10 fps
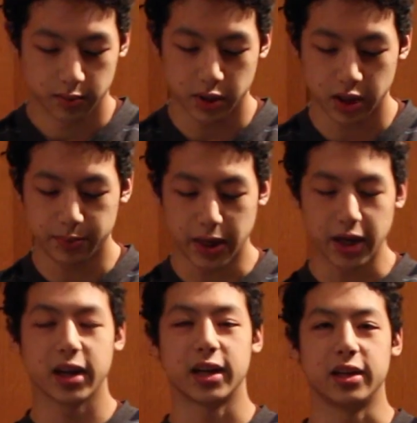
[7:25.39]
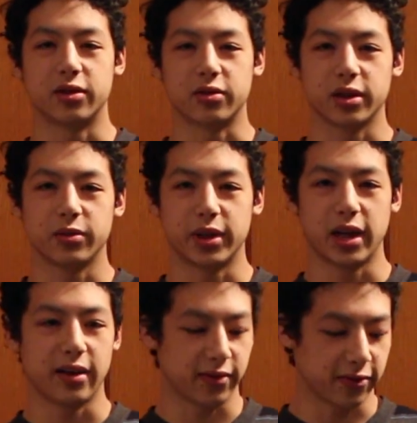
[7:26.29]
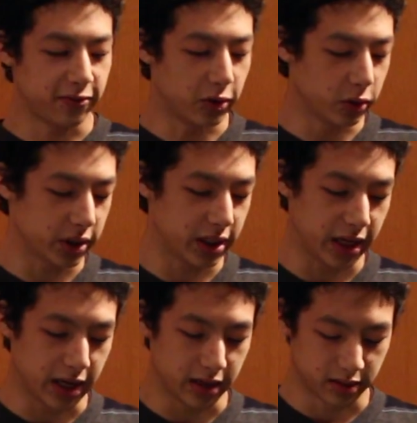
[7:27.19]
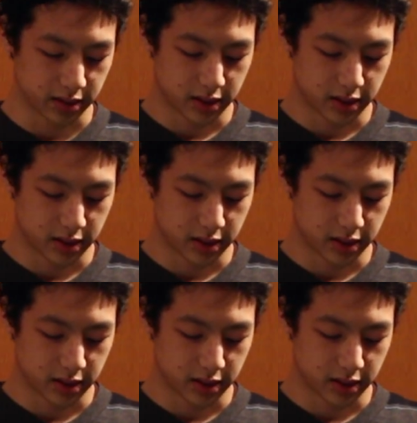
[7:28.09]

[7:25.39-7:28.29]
pretty big and I don't really want to have to fold it again.